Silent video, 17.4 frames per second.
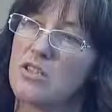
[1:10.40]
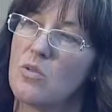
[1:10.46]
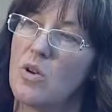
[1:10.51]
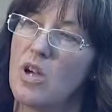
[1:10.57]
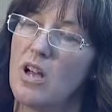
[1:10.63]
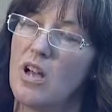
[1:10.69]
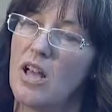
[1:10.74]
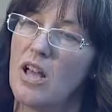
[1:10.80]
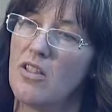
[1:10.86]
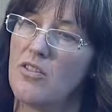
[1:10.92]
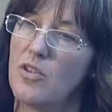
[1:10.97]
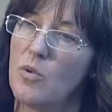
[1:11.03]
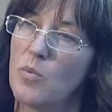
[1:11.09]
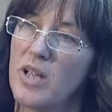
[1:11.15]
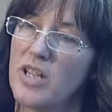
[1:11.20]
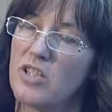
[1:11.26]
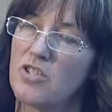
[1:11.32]
to our Healthy
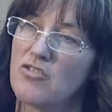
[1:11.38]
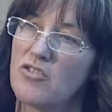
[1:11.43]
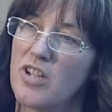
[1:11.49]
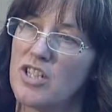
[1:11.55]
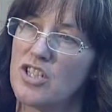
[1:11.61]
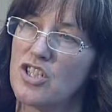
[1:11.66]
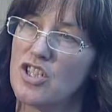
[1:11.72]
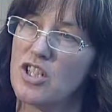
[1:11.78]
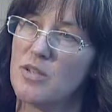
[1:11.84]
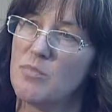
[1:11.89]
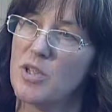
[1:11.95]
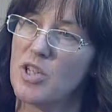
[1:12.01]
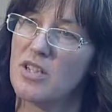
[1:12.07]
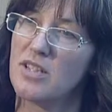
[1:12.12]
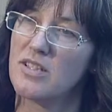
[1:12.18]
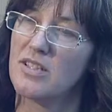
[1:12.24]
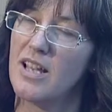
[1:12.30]
Weight Strategy
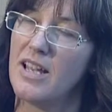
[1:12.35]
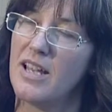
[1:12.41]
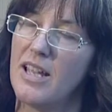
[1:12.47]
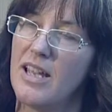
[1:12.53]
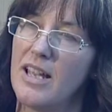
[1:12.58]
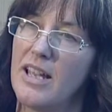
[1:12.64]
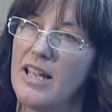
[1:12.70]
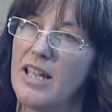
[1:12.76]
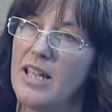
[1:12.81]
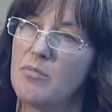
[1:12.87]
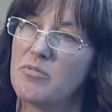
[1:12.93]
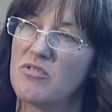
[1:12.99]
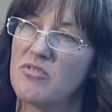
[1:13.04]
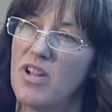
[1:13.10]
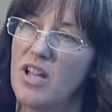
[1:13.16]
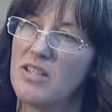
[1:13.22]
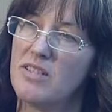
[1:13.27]
because it
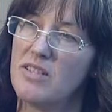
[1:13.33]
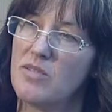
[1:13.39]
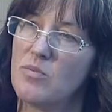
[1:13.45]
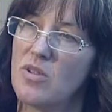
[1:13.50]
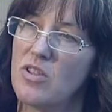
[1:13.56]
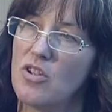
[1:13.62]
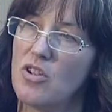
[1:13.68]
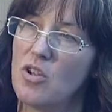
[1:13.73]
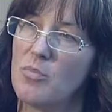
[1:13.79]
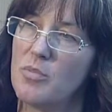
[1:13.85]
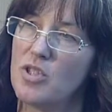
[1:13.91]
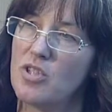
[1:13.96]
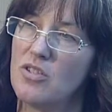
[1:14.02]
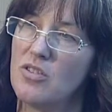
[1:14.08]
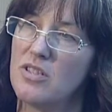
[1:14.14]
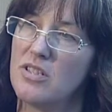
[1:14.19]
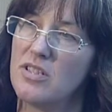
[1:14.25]
provides us with an
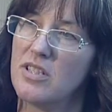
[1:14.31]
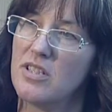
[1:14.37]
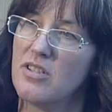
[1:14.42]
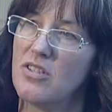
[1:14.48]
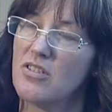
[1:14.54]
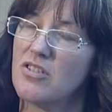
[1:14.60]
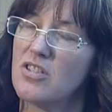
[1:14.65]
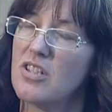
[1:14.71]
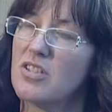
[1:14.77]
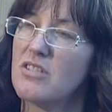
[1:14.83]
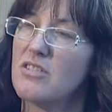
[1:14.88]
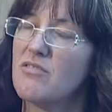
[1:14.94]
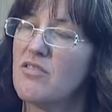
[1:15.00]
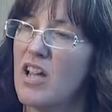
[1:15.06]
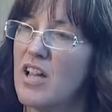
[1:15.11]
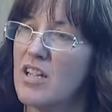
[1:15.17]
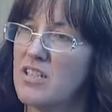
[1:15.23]
opportunity not just to
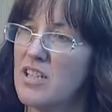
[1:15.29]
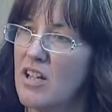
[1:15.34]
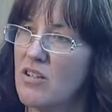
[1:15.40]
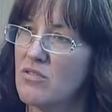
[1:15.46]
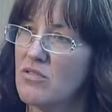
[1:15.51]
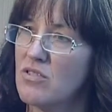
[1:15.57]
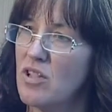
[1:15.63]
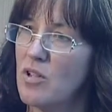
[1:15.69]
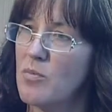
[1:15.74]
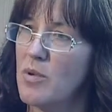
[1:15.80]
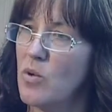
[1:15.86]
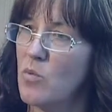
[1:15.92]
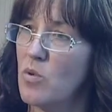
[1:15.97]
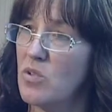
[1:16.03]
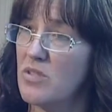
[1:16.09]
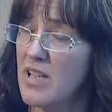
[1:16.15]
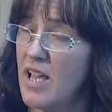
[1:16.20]
find out about
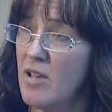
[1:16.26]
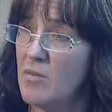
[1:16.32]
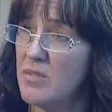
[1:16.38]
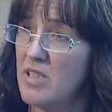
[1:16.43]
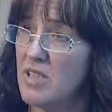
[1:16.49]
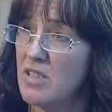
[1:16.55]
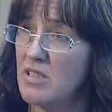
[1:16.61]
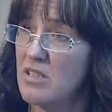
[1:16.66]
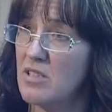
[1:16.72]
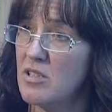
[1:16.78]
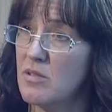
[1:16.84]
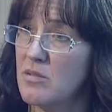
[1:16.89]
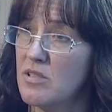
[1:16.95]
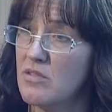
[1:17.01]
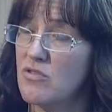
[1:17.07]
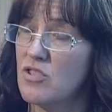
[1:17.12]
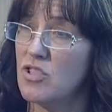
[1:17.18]
what's happening in
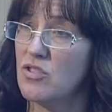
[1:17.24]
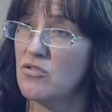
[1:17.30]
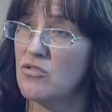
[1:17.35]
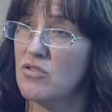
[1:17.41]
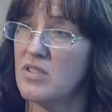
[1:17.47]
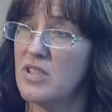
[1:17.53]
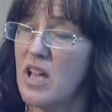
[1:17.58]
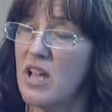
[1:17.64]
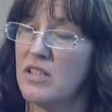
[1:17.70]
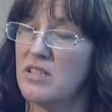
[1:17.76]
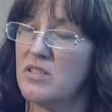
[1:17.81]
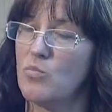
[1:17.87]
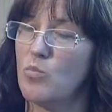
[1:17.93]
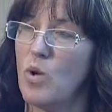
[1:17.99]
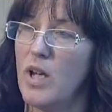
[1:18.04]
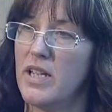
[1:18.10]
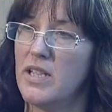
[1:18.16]
terms of children's height
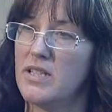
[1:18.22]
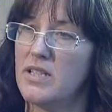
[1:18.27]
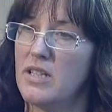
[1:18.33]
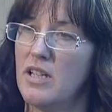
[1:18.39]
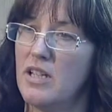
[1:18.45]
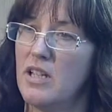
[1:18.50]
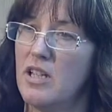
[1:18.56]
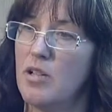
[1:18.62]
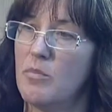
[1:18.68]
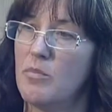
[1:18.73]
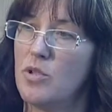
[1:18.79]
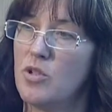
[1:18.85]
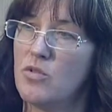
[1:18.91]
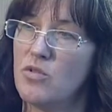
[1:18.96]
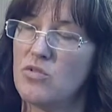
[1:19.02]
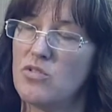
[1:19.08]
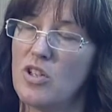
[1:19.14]
and weight, but
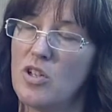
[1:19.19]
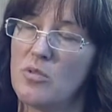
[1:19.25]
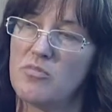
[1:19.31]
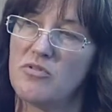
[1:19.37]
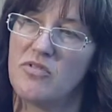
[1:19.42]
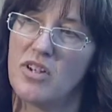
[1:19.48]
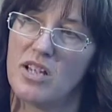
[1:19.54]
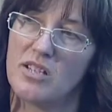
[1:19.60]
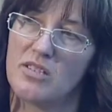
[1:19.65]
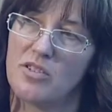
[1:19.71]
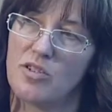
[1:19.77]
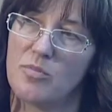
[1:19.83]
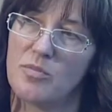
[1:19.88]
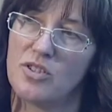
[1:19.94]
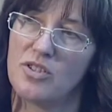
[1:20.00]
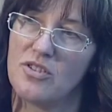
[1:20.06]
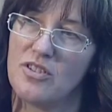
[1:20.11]
also provides an
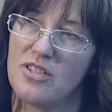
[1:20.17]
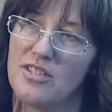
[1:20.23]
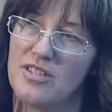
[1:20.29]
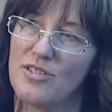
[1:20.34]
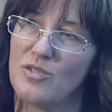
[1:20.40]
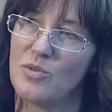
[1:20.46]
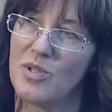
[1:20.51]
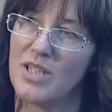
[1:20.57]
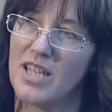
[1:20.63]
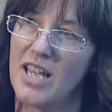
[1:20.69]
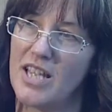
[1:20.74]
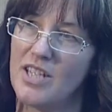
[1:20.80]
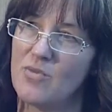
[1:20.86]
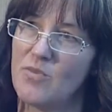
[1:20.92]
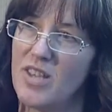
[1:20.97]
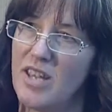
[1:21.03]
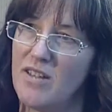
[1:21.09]
opportunity to
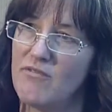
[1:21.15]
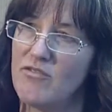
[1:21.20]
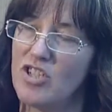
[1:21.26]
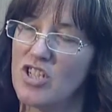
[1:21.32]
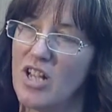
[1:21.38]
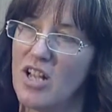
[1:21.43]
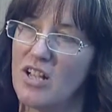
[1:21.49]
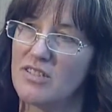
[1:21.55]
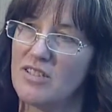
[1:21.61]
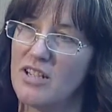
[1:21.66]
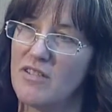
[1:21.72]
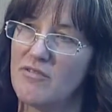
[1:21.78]
engage with every child and